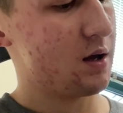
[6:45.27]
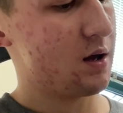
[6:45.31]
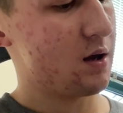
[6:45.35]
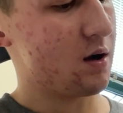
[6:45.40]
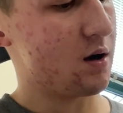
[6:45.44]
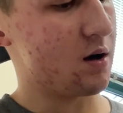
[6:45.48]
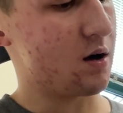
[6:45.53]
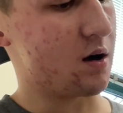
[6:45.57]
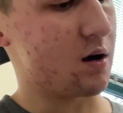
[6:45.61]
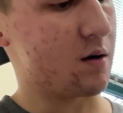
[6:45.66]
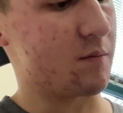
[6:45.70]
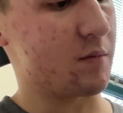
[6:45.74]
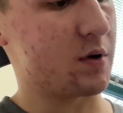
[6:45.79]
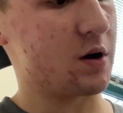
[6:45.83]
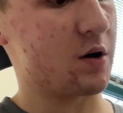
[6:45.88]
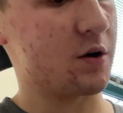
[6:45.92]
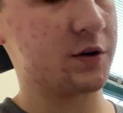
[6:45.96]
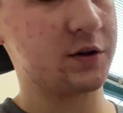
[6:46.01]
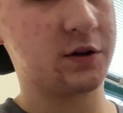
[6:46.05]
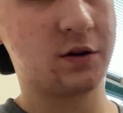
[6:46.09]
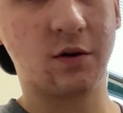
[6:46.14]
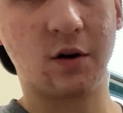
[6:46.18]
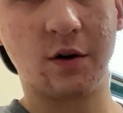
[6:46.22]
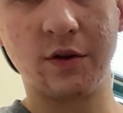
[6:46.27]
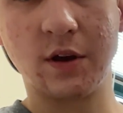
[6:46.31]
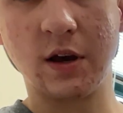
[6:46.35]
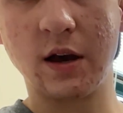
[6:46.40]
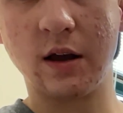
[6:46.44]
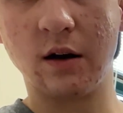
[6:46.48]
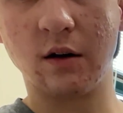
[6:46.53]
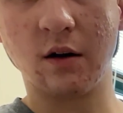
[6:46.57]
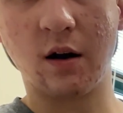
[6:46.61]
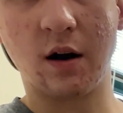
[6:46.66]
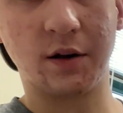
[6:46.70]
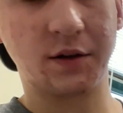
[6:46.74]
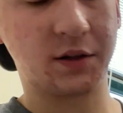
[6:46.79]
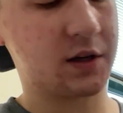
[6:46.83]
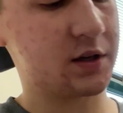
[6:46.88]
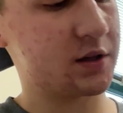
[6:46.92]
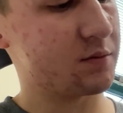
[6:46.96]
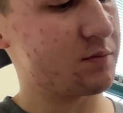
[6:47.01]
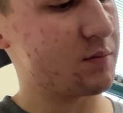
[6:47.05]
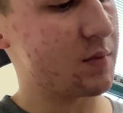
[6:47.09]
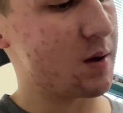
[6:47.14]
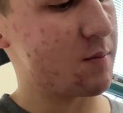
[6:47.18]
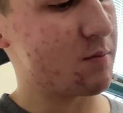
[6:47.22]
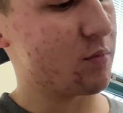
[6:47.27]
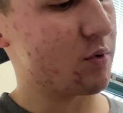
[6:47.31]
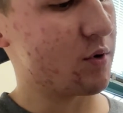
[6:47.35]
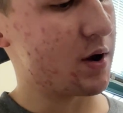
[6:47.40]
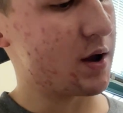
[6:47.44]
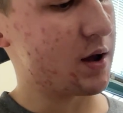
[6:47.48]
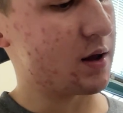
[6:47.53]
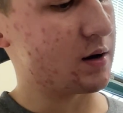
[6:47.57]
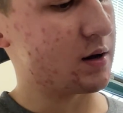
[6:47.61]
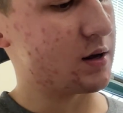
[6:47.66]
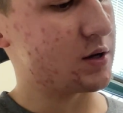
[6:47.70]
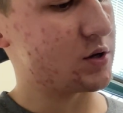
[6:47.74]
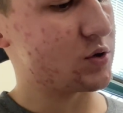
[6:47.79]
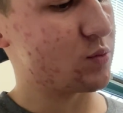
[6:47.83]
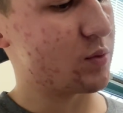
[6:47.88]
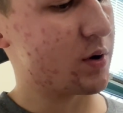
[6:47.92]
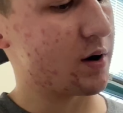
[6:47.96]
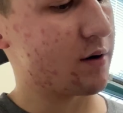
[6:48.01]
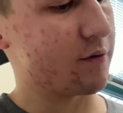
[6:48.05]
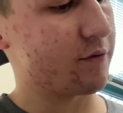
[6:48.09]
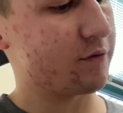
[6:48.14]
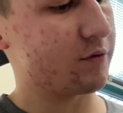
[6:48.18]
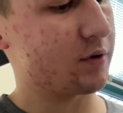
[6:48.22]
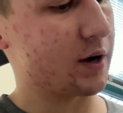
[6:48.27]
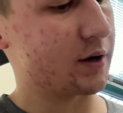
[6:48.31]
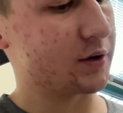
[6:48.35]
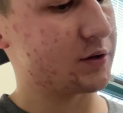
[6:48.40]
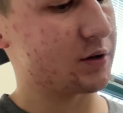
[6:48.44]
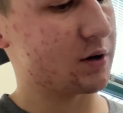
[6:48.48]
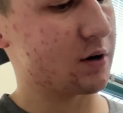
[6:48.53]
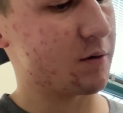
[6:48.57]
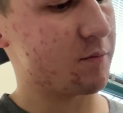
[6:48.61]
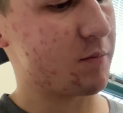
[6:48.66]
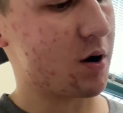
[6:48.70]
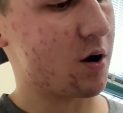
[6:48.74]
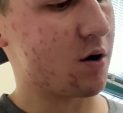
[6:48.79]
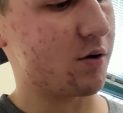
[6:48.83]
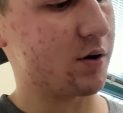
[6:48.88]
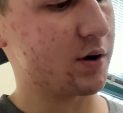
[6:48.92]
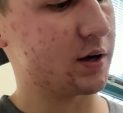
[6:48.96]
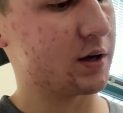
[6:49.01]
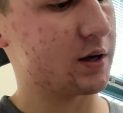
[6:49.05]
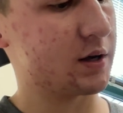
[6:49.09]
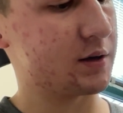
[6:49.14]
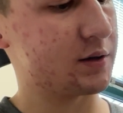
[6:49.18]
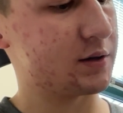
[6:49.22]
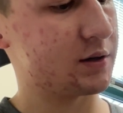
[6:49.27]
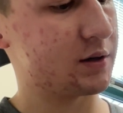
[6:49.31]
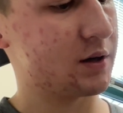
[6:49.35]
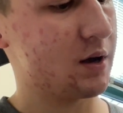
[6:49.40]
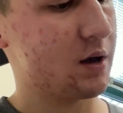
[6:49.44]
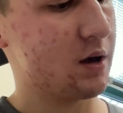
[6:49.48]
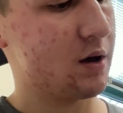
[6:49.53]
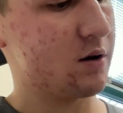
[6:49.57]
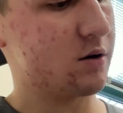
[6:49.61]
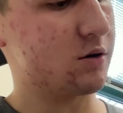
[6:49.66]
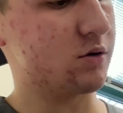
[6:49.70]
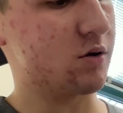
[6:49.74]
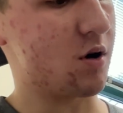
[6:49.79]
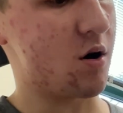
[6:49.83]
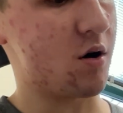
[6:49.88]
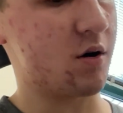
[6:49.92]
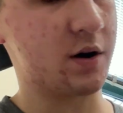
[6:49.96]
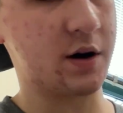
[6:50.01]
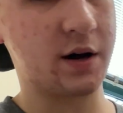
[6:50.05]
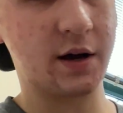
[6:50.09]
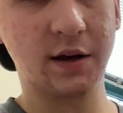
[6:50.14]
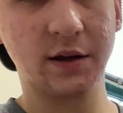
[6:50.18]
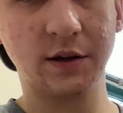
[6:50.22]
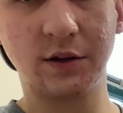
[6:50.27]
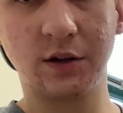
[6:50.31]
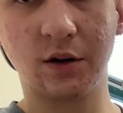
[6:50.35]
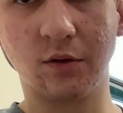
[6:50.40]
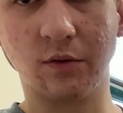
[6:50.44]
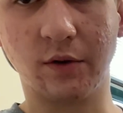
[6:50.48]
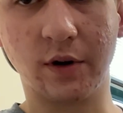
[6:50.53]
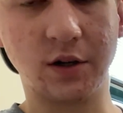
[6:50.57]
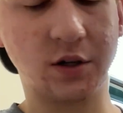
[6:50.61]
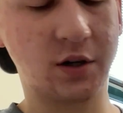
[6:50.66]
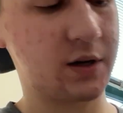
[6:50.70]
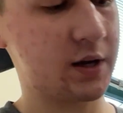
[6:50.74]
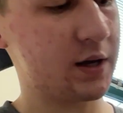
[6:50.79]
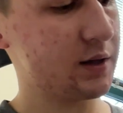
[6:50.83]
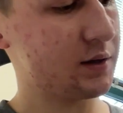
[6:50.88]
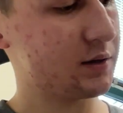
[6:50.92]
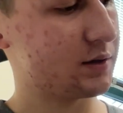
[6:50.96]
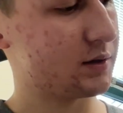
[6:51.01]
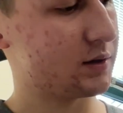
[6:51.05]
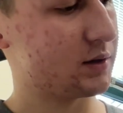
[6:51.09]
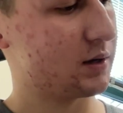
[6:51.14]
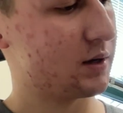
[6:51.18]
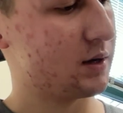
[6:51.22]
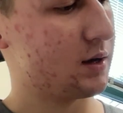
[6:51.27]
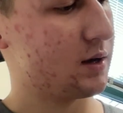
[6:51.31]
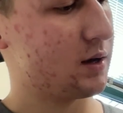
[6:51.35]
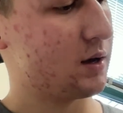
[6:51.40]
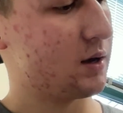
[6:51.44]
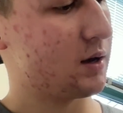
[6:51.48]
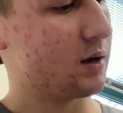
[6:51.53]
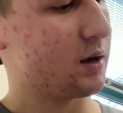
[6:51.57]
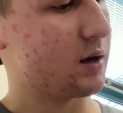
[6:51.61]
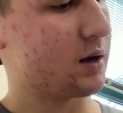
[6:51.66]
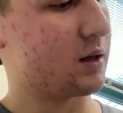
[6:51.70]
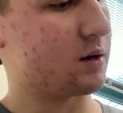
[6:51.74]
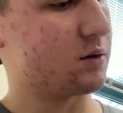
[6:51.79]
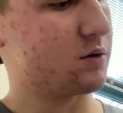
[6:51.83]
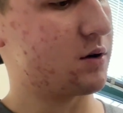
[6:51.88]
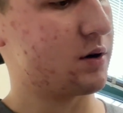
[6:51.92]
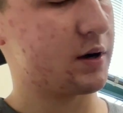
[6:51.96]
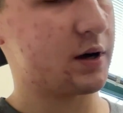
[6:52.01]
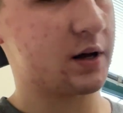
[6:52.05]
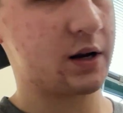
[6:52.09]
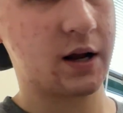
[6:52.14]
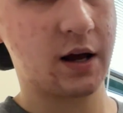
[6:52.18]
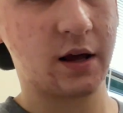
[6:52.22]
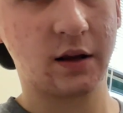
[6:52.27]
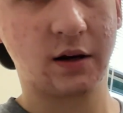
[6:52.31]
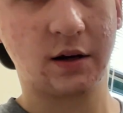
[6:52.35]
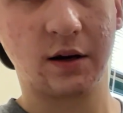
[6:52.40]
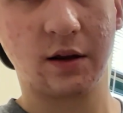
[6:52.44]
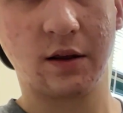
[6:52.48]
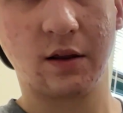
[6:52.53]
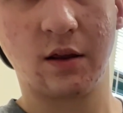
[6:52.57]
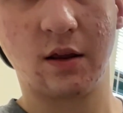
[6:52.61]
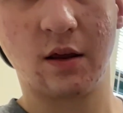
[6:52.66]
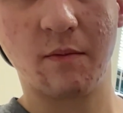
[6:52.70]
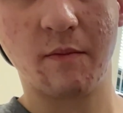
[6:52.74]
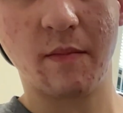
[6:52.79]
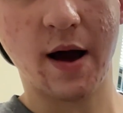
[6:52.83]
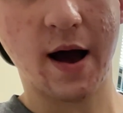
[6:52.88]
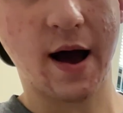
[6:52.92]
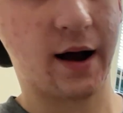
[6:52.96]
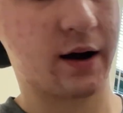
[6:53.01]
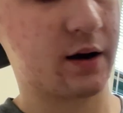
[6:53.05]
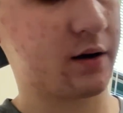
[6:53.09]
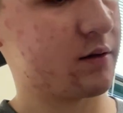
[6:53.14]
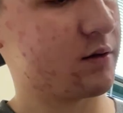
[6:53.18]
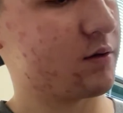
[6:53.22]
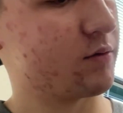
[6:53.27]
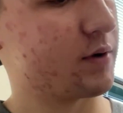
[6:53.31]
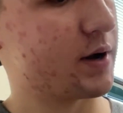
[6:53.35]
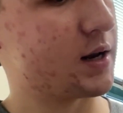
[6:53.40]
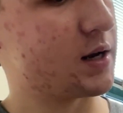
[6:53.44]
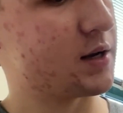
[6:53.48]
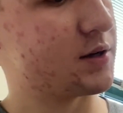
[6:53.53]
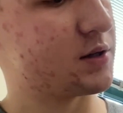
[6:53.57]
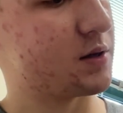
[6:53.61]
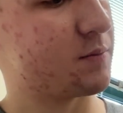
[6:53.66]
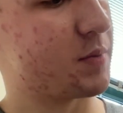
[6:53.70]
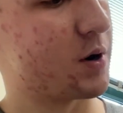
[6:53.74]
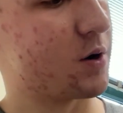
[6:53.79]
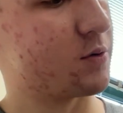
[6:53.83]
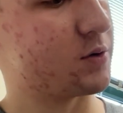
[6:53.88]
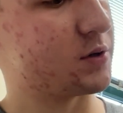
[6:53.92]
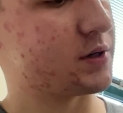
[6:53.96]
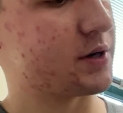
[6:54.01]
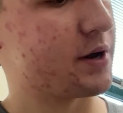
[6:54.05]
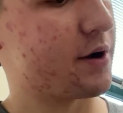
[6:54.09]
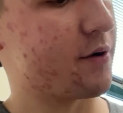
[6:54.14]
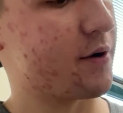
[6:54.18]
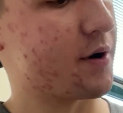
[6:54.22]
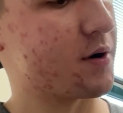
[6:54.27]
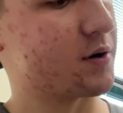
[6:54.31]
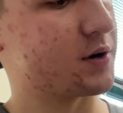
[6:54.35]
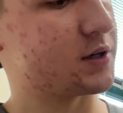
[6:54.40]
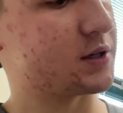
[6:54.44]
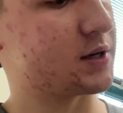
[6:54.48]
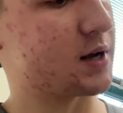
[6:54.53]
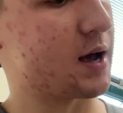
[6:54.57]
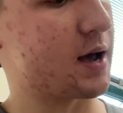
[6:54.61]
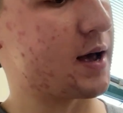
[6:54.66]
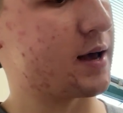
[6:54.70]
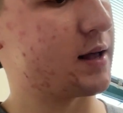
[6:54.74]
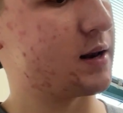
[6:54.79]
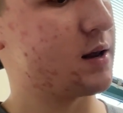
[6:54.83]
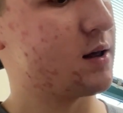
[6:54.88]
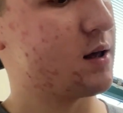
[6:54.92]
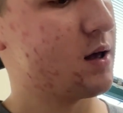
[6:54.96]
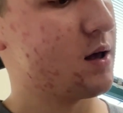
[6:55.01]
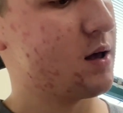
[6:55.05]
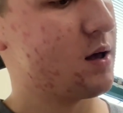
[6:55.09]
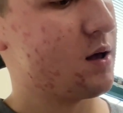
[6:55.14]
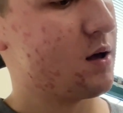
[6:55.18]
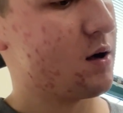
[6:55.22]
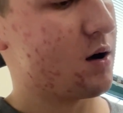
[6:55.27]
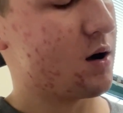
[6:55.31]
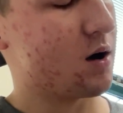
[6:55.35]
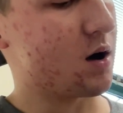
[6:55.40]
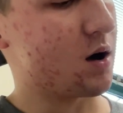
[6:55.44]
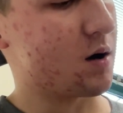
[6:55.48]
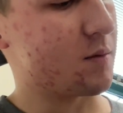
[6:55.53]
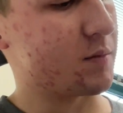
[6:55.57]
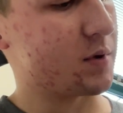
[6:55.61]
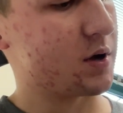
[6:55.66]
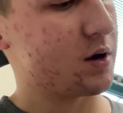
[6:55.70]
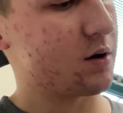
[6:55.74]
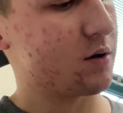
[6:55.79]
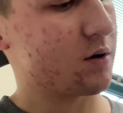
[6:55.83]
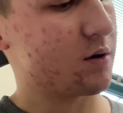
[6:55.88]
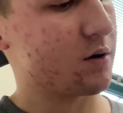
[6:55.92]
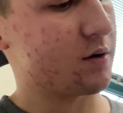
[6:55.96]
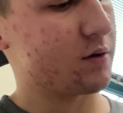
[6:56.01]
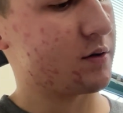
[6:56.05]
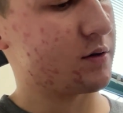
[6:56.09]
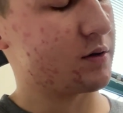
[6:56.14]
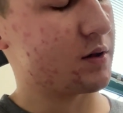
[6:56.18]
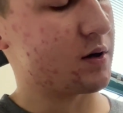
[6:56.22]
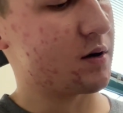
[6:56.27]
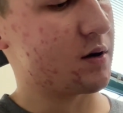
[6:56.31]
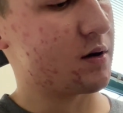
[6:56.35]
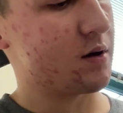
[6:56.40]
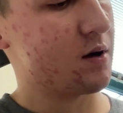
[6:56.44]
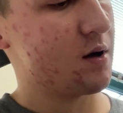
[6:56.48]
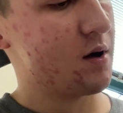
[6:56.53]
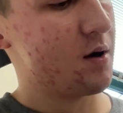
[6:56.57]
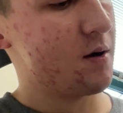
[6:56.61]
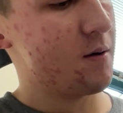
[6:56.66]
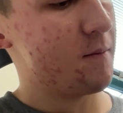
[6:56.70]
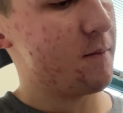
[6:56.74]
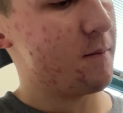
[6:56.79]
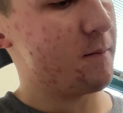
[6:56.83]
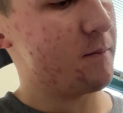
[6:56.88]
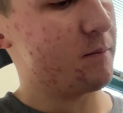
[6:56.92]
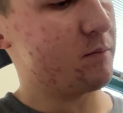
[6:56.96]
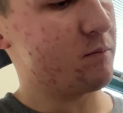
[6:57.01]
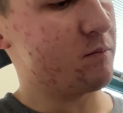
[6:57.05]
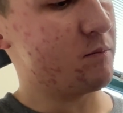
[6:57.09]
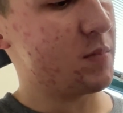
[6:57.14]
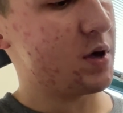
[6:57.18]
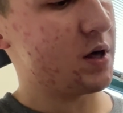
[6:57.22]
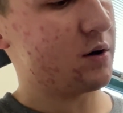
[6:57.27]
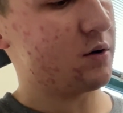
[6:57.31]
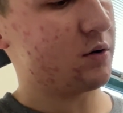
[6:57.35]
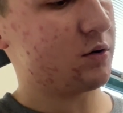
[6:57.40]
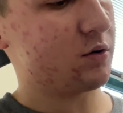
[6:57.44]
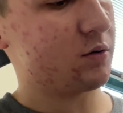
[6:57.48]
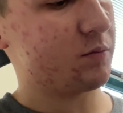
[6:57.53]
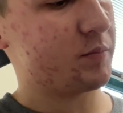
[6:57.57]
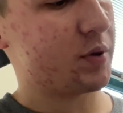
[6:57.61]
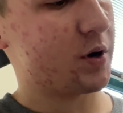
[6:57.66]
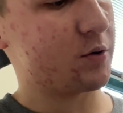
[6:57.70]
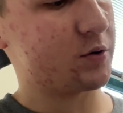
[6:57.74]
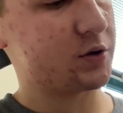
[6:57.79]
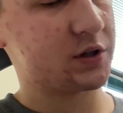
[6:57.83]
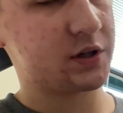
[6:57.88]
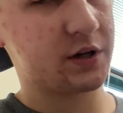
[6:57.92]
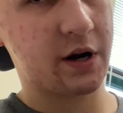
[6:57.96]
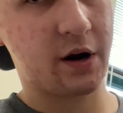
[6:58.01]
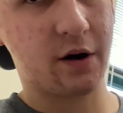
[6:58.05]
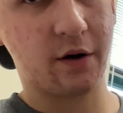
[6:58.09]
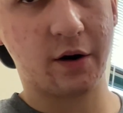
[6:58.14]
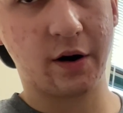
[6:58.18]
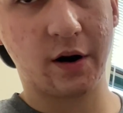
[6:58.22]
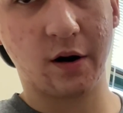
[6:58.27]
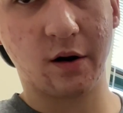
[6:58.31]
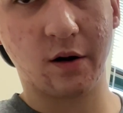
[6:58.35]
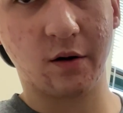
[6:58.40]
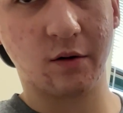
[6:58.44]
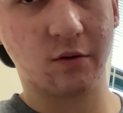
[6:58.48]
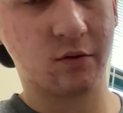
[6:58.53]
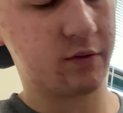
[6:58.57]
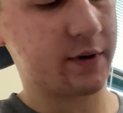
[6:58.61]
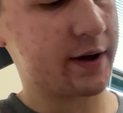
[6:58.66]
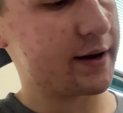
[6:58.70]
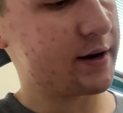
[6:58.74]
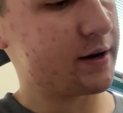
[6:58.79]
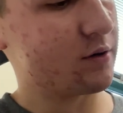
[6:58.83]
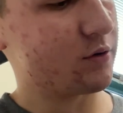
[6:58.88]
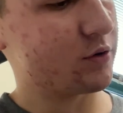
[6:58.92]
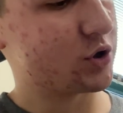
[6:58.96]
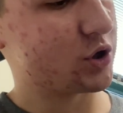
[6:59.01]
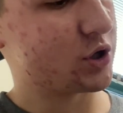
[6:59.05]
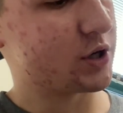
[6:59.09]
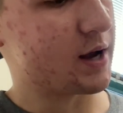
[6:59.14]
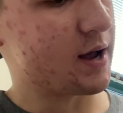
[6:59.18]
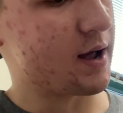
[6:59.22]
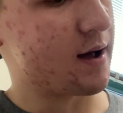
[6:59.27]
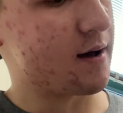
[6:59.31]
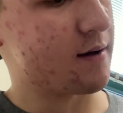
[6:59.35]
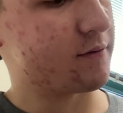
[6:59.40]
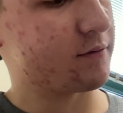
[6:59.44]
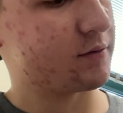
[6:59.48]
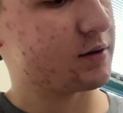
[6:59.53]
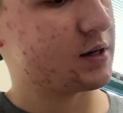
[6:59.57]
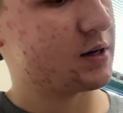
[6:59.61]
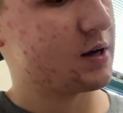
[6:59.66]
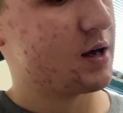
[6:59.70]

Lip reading: and also on the interosseous membrane is where flexor pollicis longus originates. And looking at the back of the radius, the posterior side, here on the middle posterior radial shaft